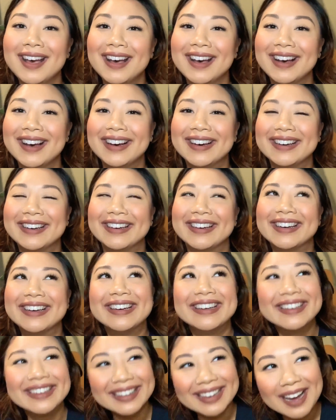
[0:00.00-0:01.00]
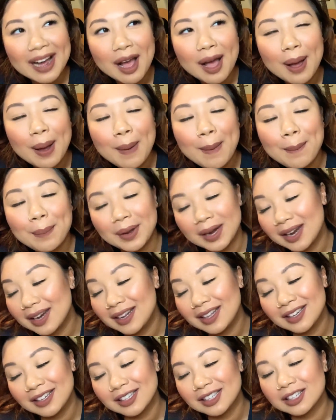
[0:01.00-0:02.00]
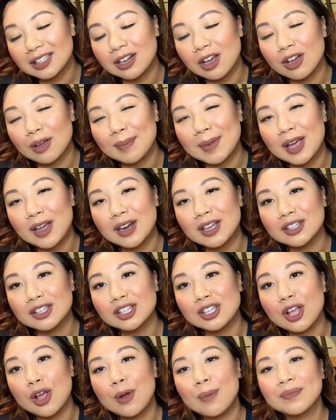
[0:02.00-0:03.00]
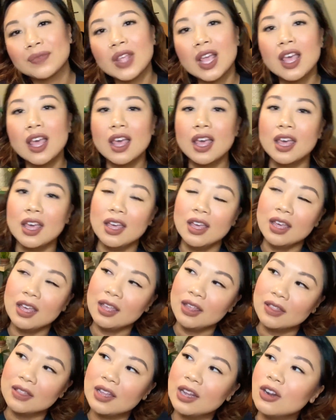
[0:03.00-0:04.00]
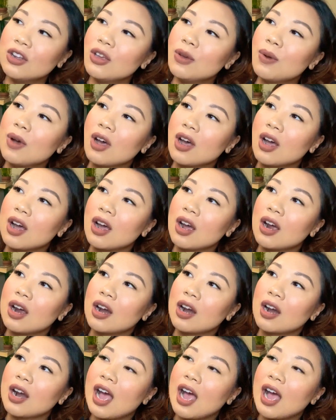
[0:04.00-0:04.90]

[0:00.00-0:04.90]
But I needed to talk about it, so there you are.